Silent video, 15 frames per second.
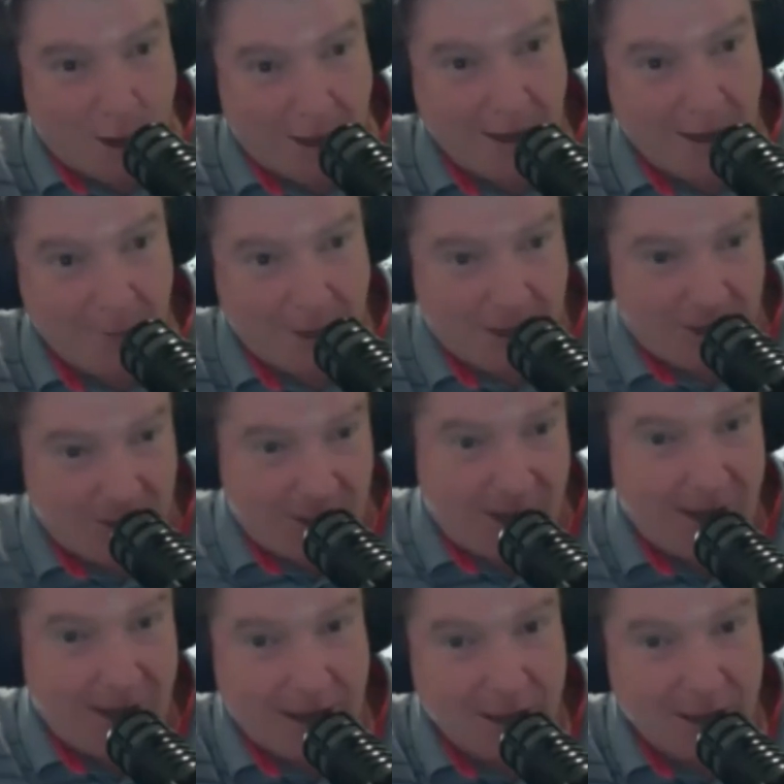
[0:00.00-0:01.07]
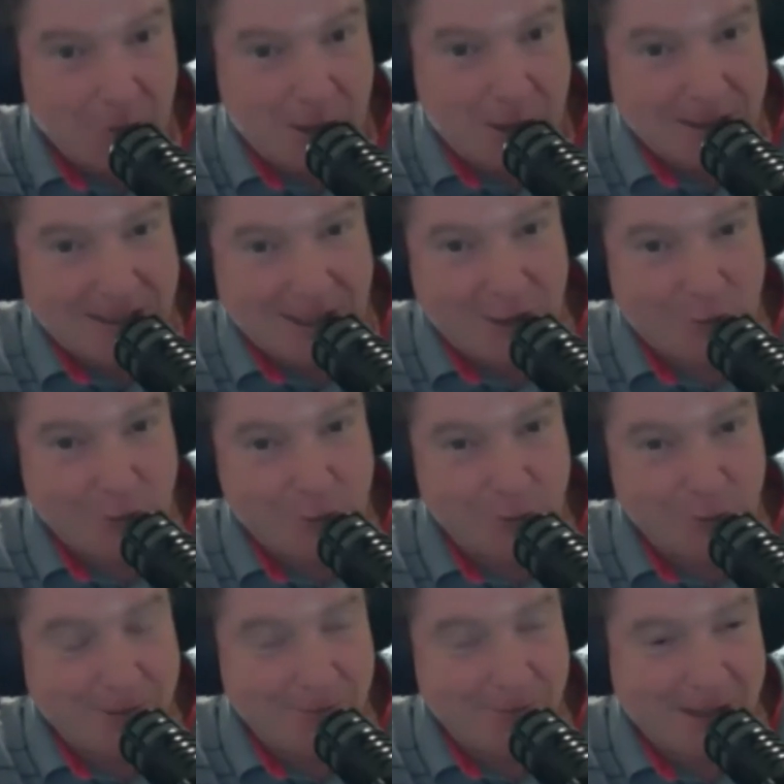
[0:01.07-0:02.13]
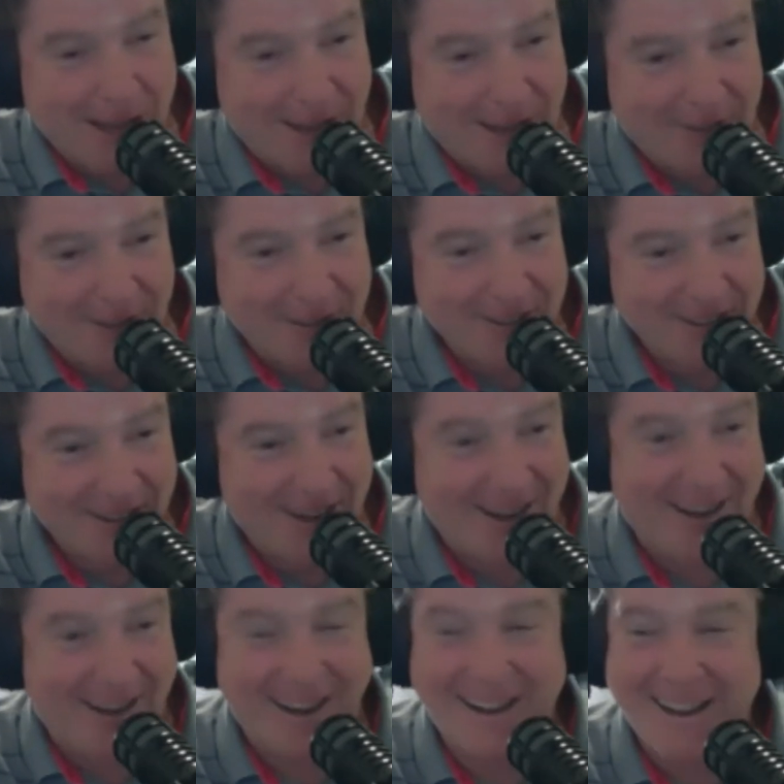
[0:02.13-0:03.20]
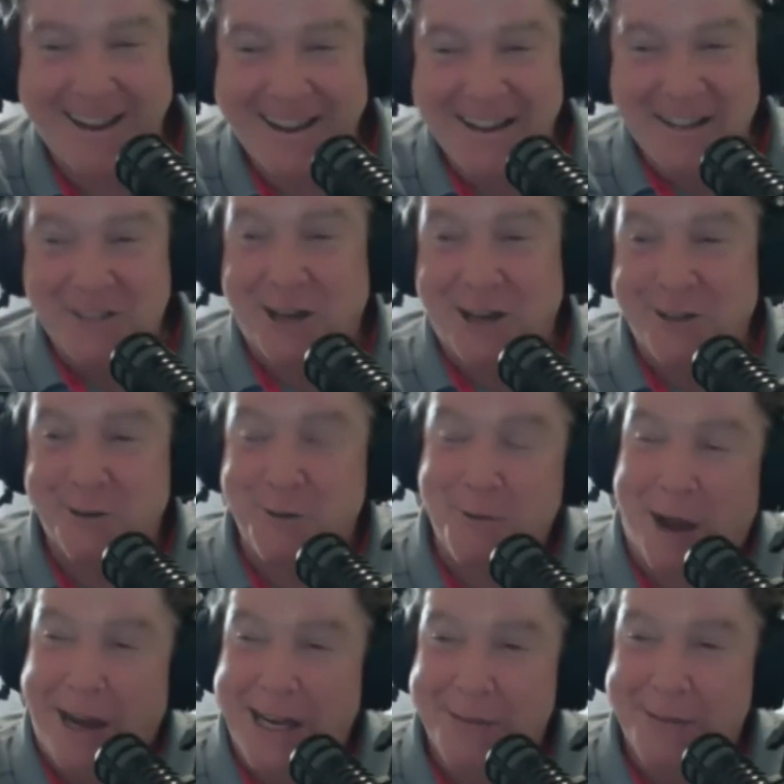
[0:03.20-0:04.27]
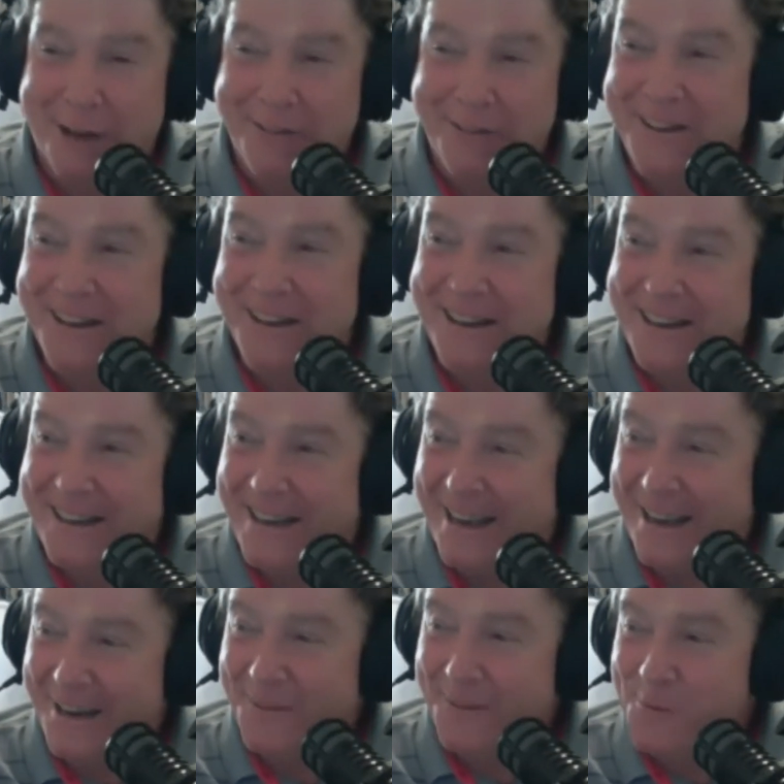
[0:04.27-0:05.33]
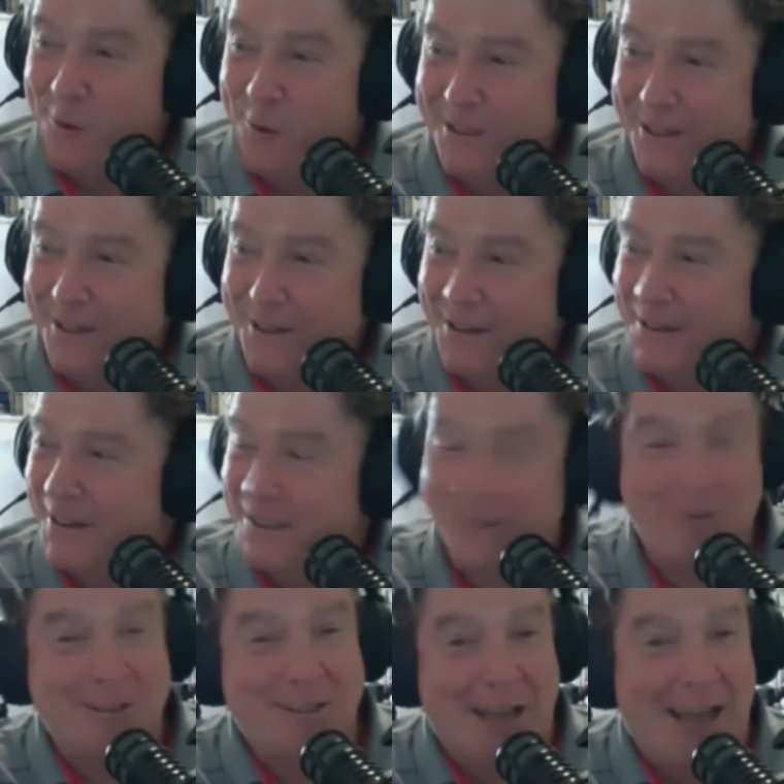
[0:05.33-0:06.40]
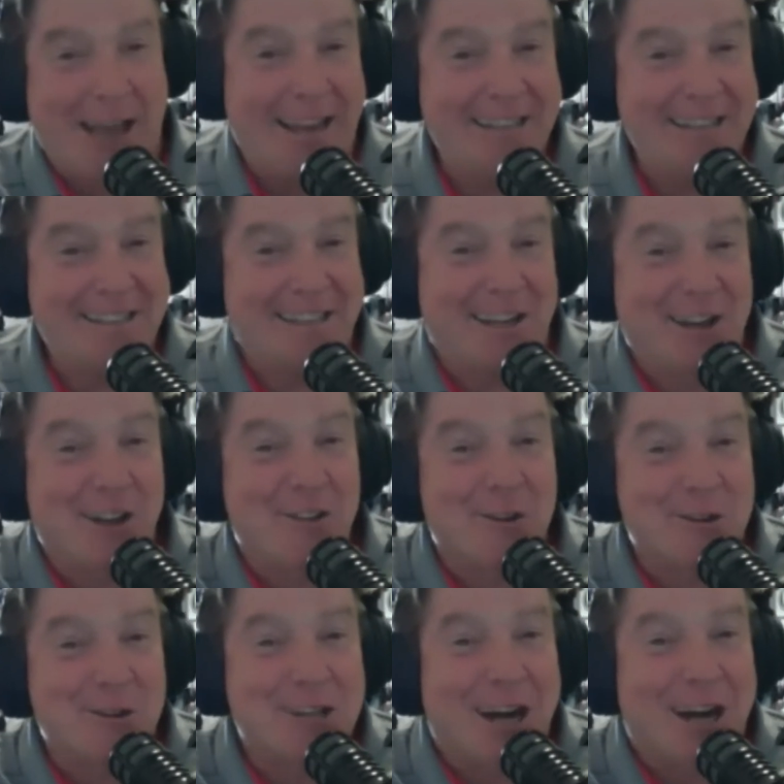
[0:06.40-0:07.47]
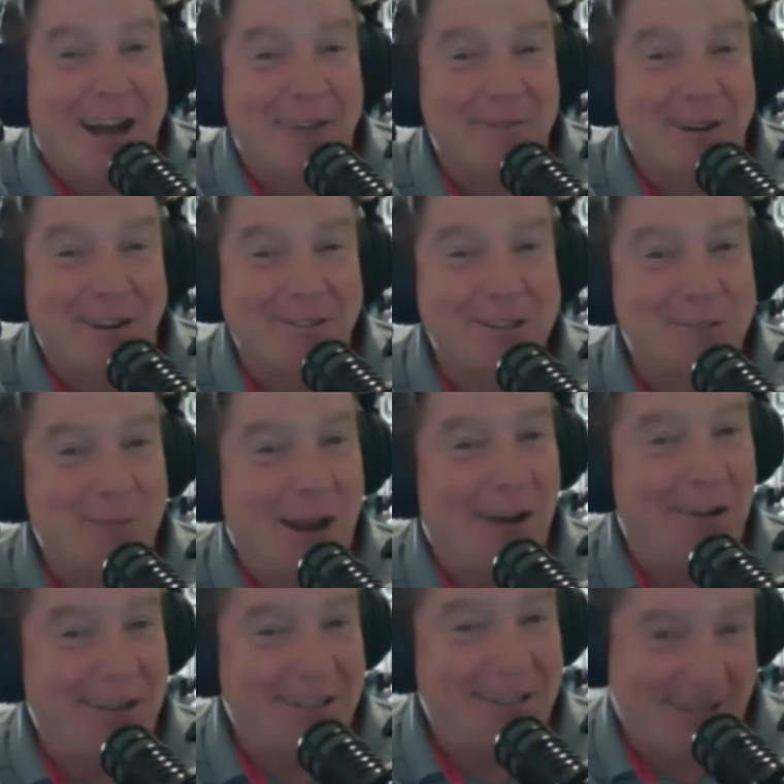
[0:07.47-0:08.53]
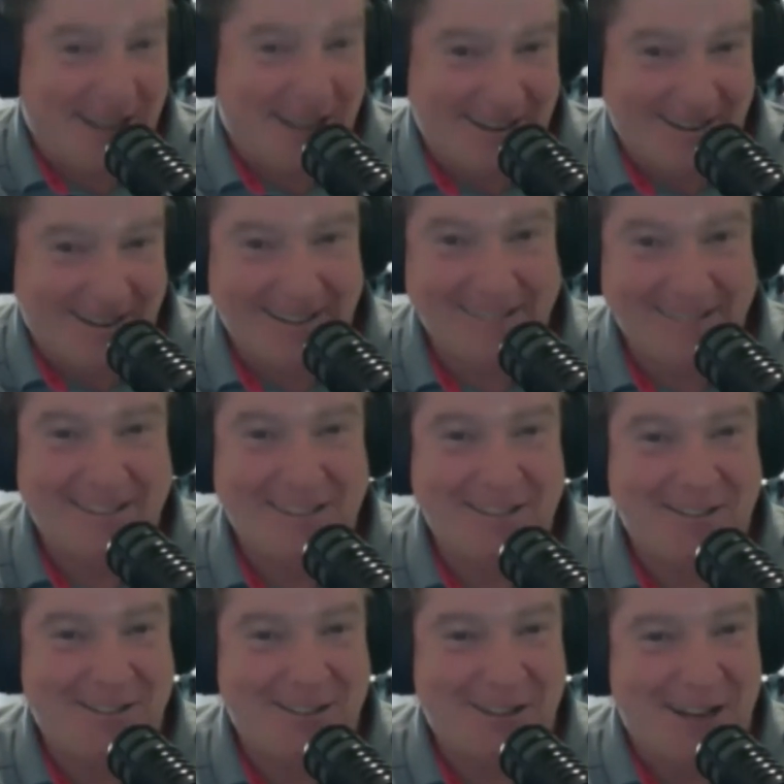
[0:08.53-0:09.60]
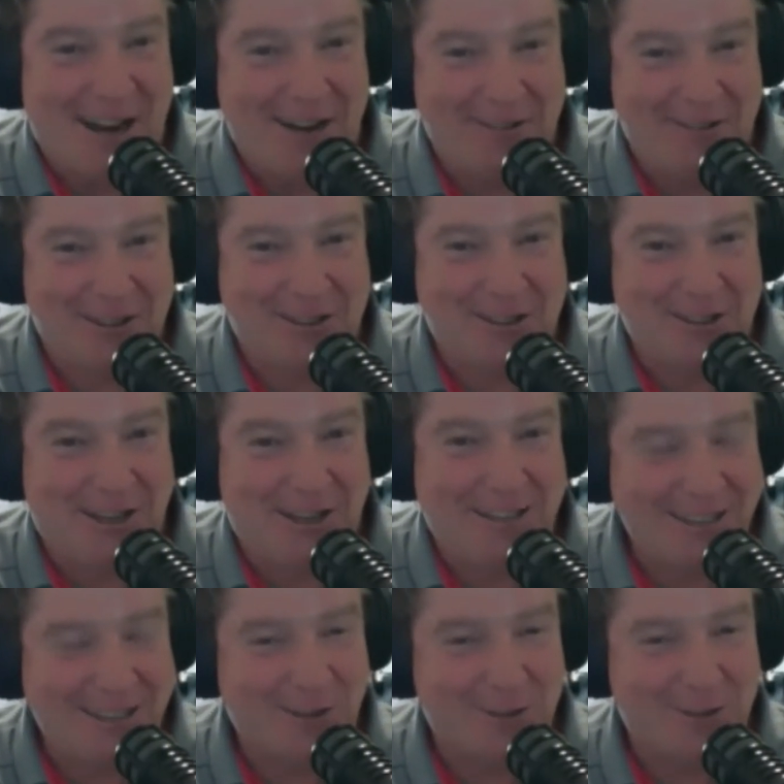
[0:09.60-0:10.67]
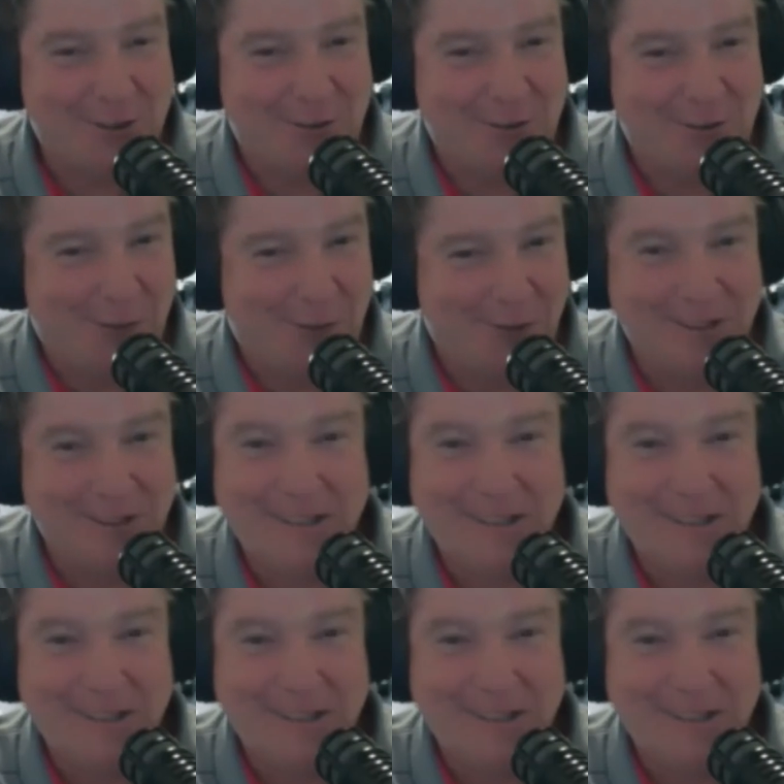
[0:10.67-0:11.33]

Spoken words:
coming in the press entrance with Kevin, tried to remind him of it. And of course, because it was, I guess, at another time when he was married to that to the Irish girl. I think she was from Dublin.